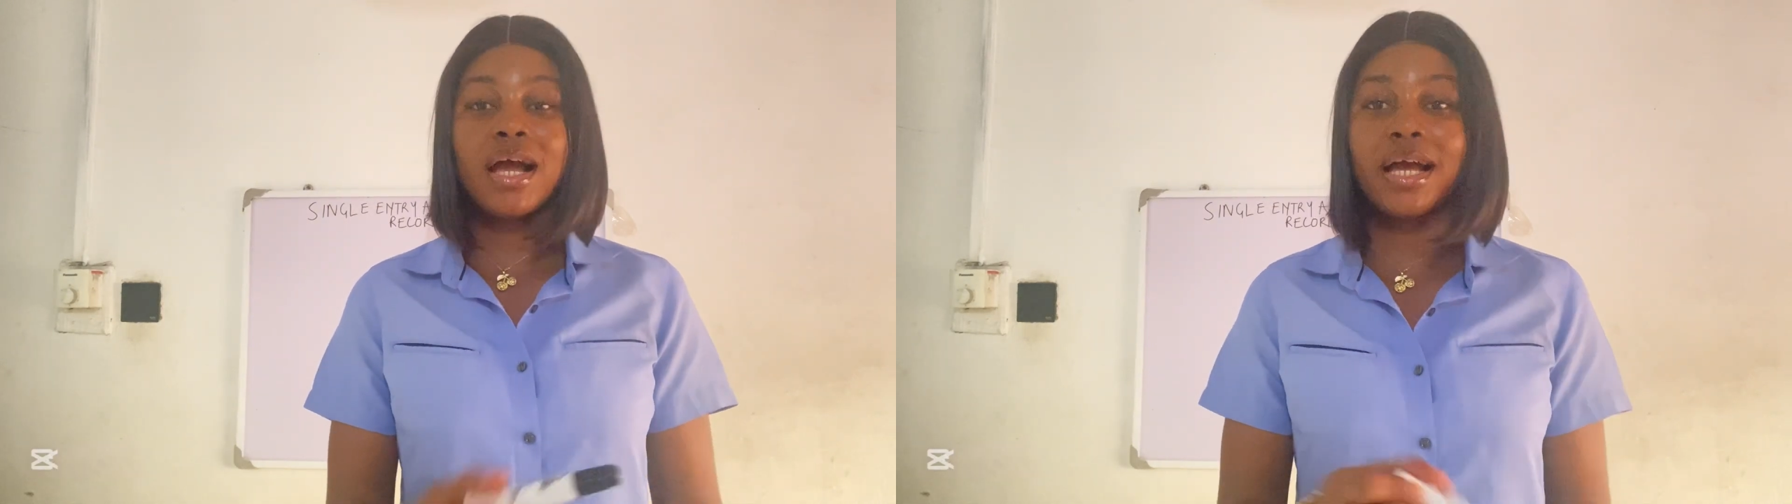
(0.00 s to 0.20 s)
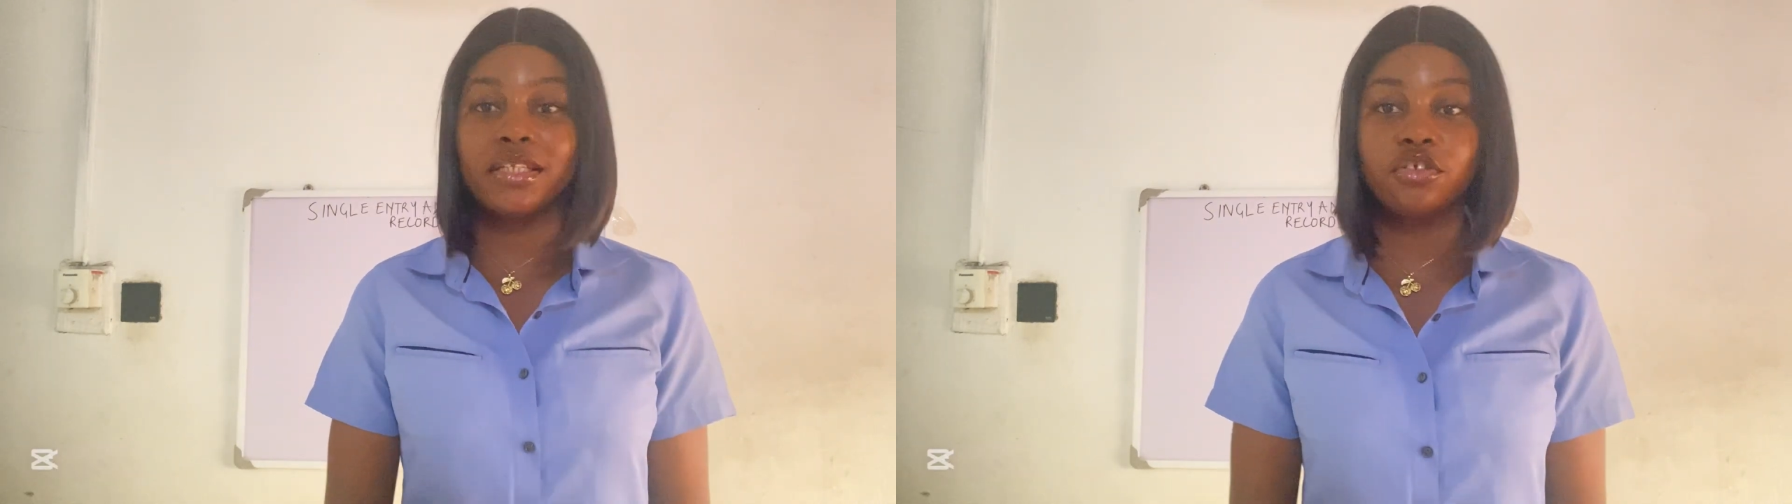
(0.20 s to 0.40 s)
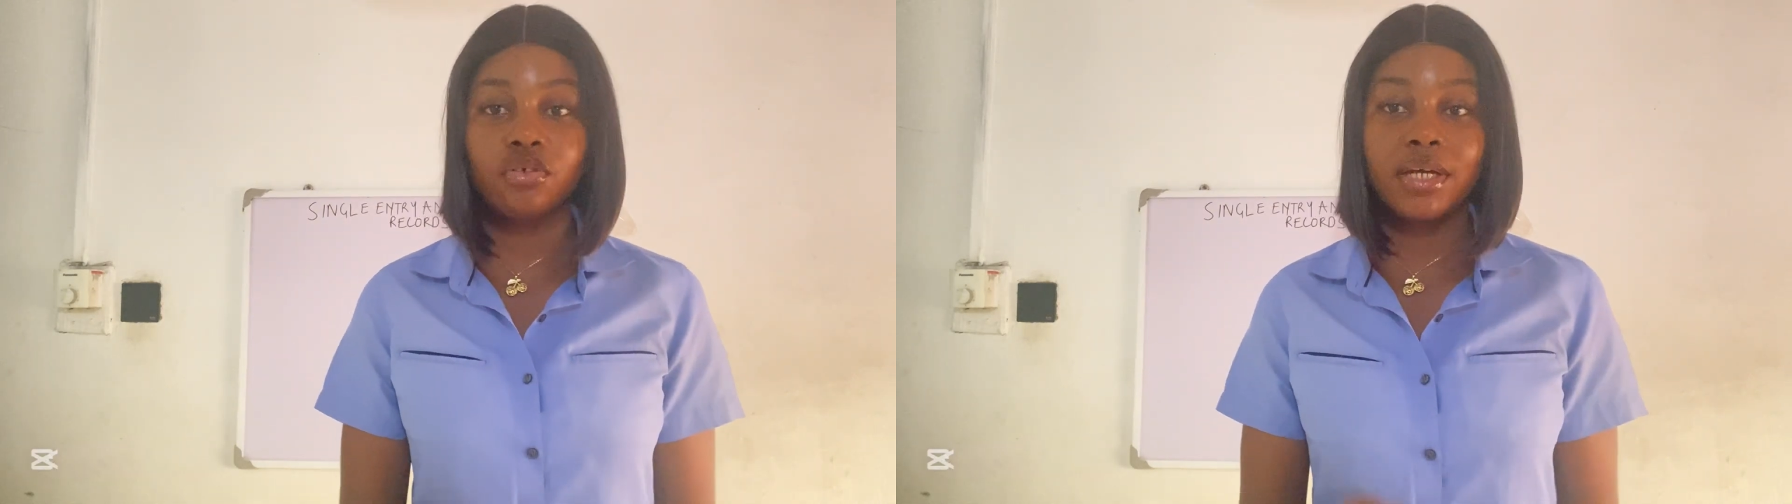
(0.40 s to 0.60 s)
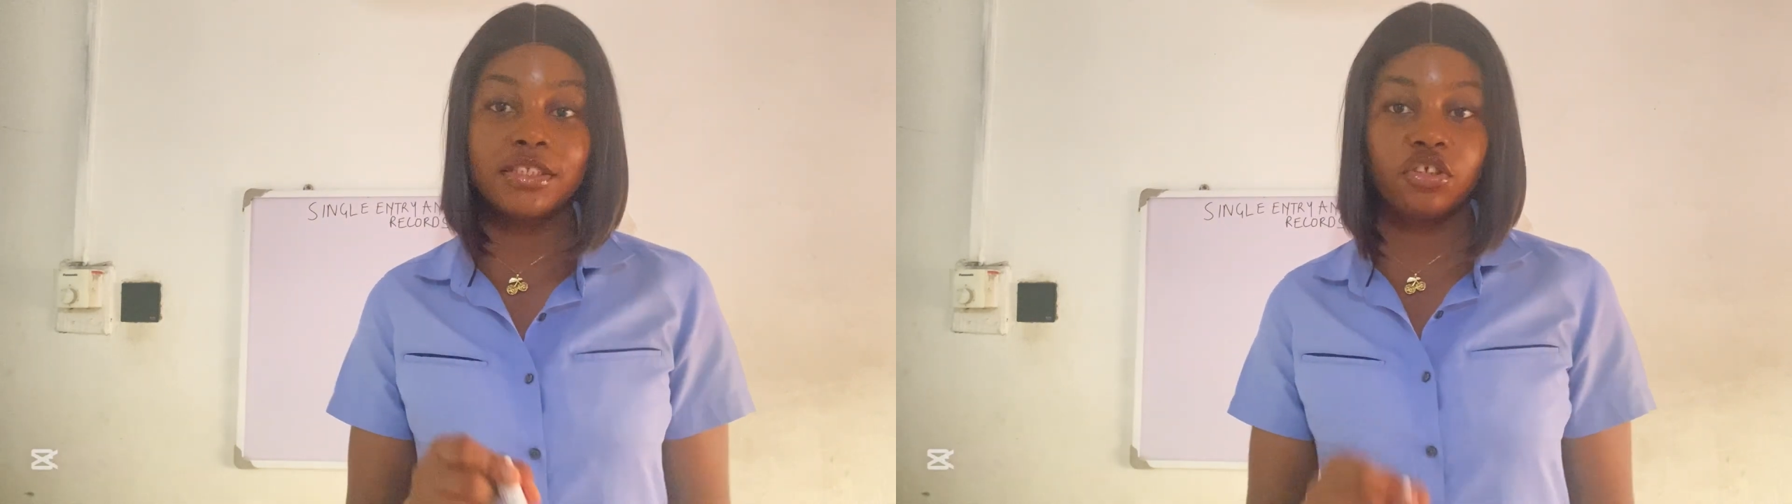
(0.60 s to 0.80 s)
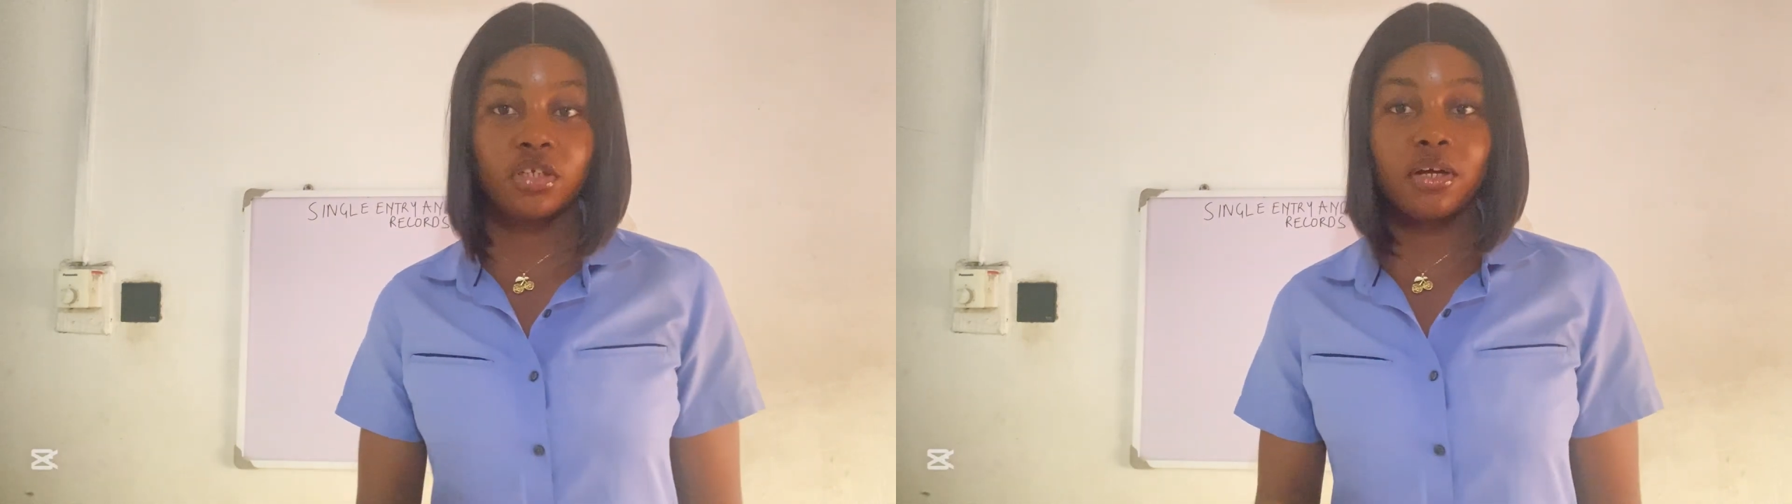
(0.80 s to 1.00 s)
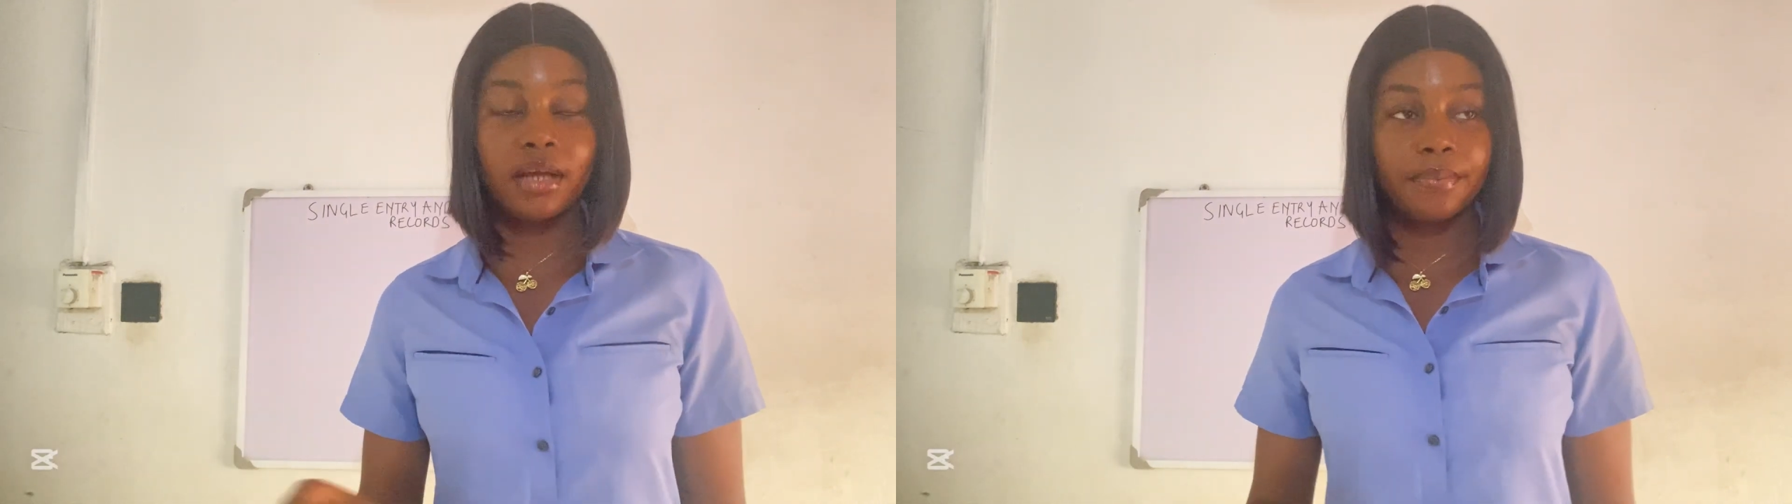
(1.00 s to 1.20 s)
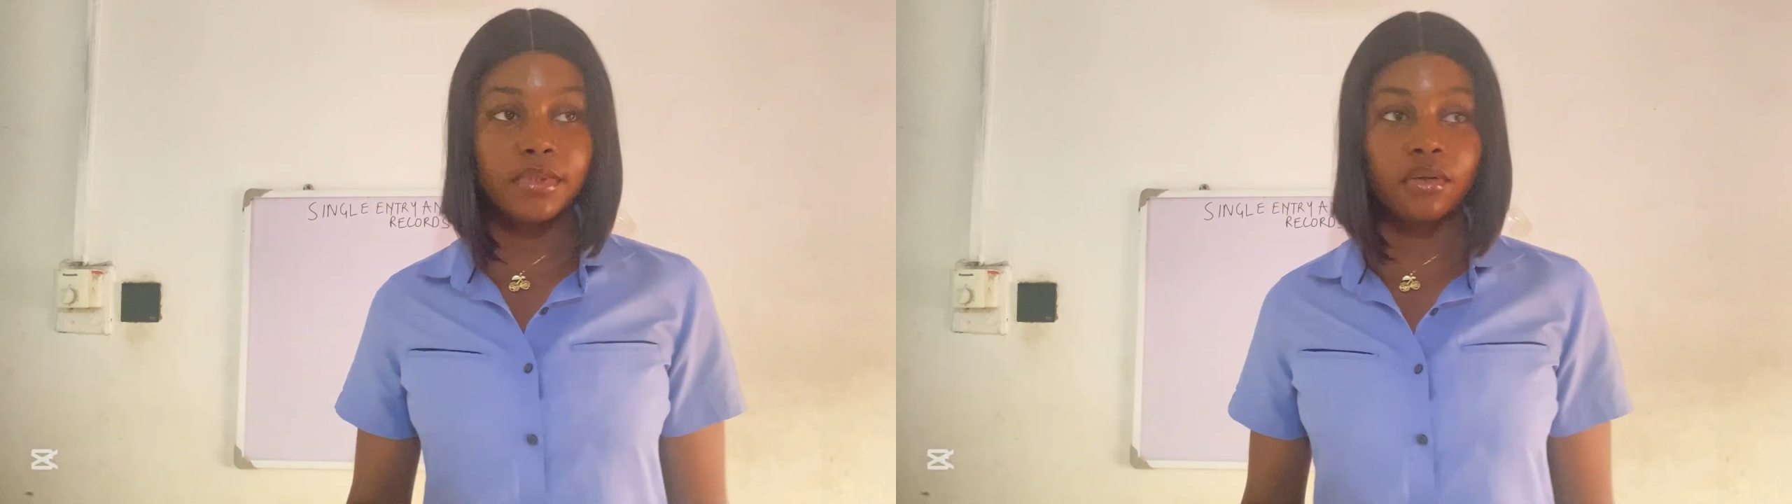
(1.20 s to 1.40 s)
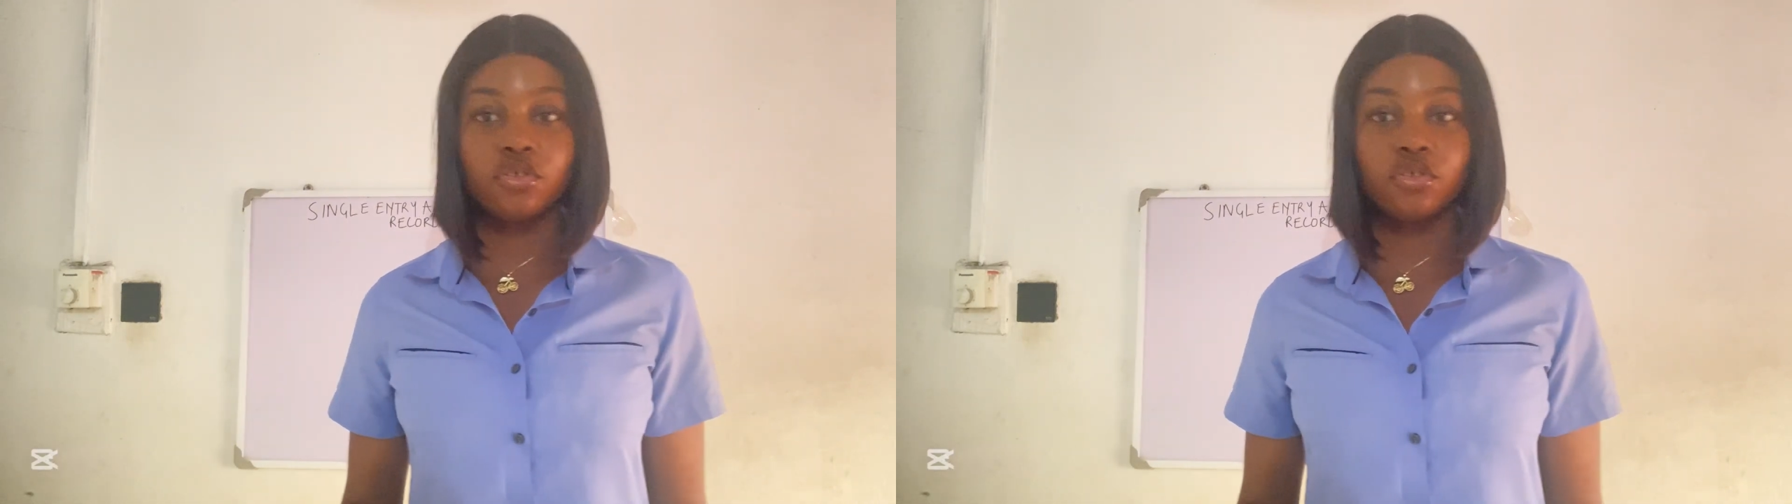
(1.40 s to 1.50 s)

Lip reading: add your additional capital.